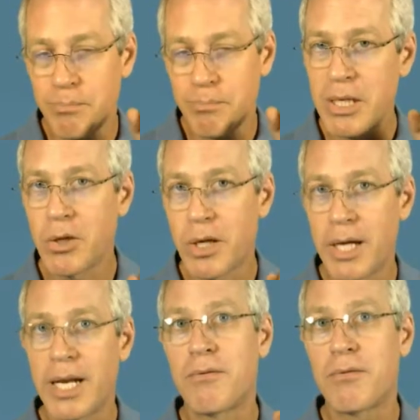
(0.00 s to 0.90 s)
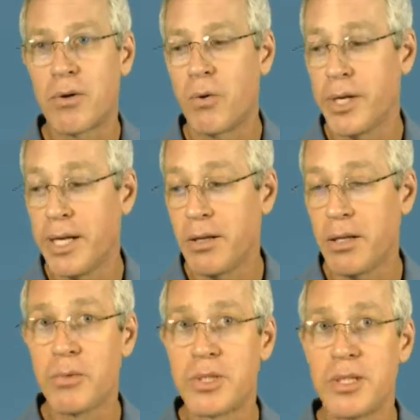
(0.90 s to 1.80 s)
be looking out for
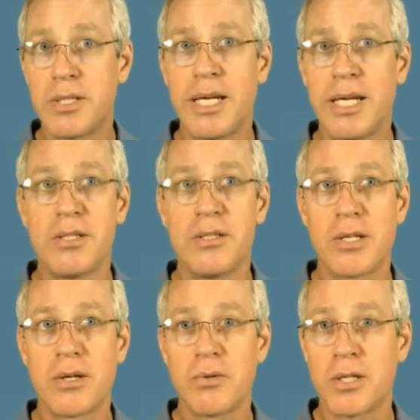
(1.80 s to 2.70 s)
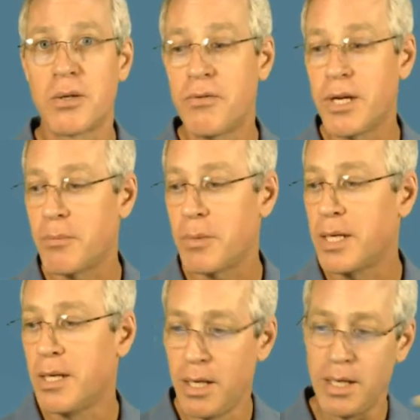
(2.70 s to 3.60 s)
hordeolum, which is H00 family,
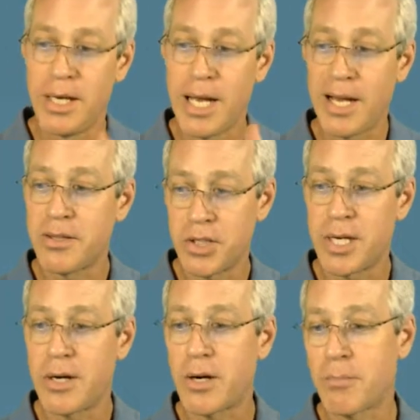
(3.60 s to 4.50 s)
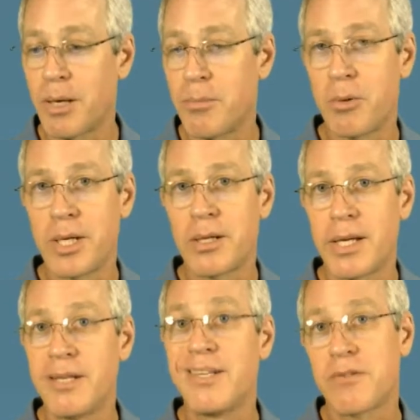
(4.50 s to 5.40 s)
not the generic meibomian
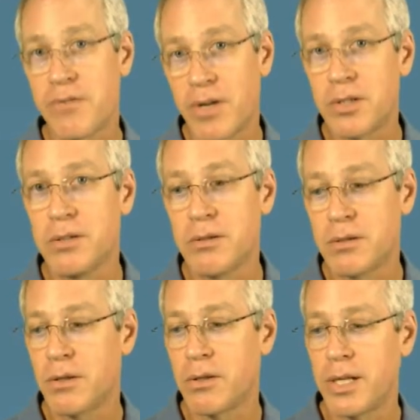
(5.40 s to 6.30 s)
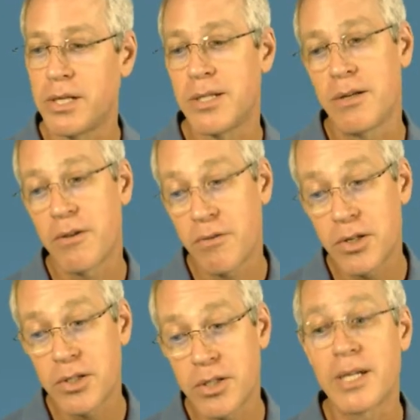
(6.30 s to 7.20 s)
gland dysfunction. So the gland is not
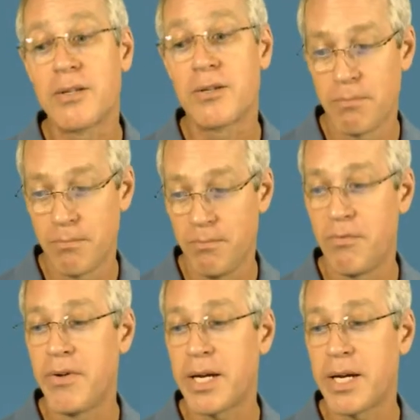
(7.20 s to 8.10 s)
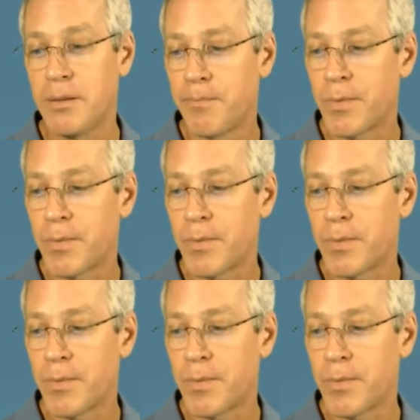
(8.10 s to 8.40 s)
dysfunctioning, it's infected.